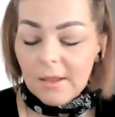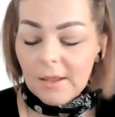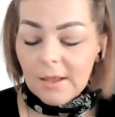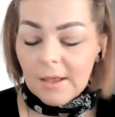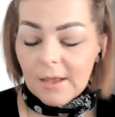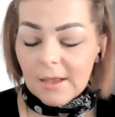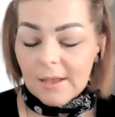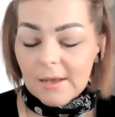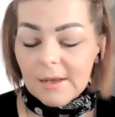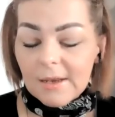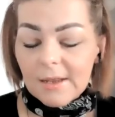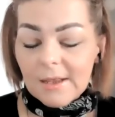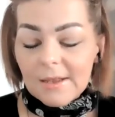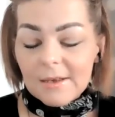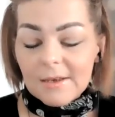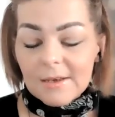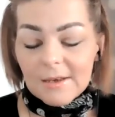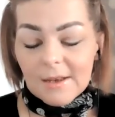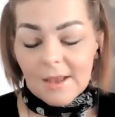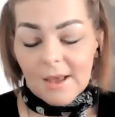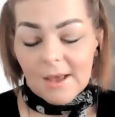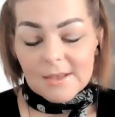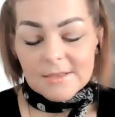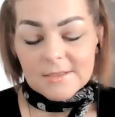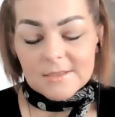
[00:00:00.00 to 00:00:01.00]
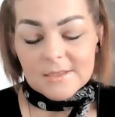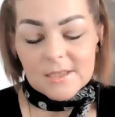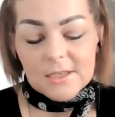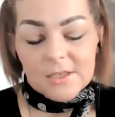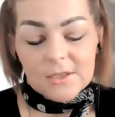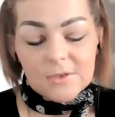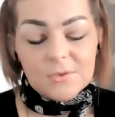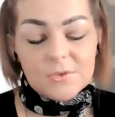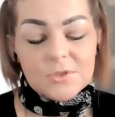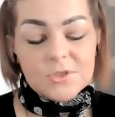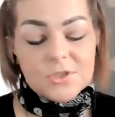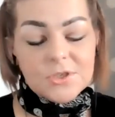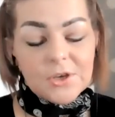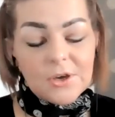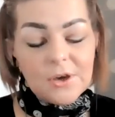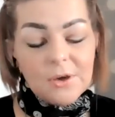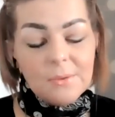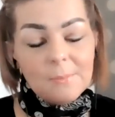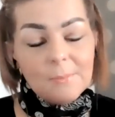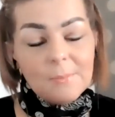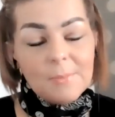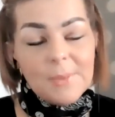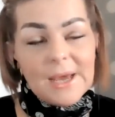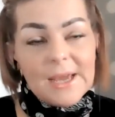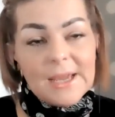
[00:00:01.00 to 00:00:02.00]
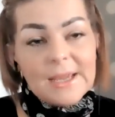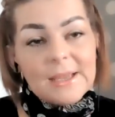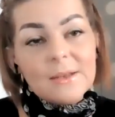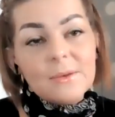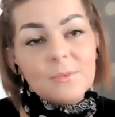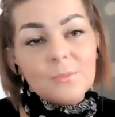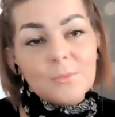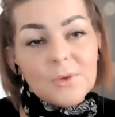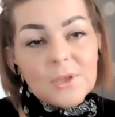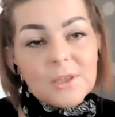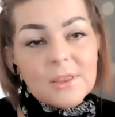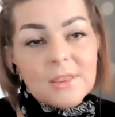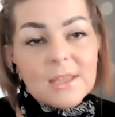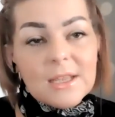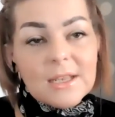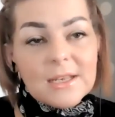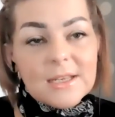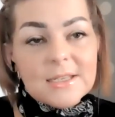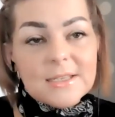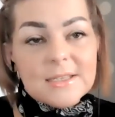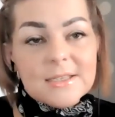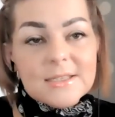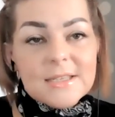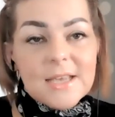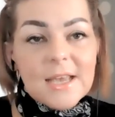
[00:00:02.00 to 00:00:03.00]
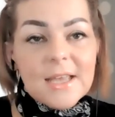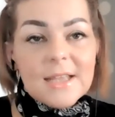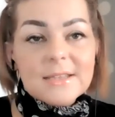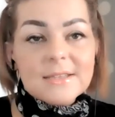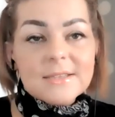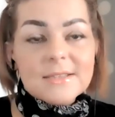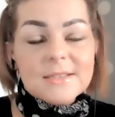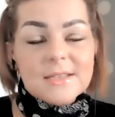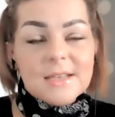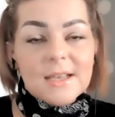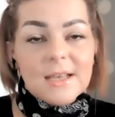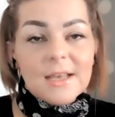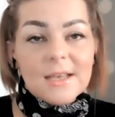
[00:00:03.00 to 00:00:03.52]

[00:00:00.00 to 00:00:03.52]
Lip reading: And I'd ask you to combine with that intent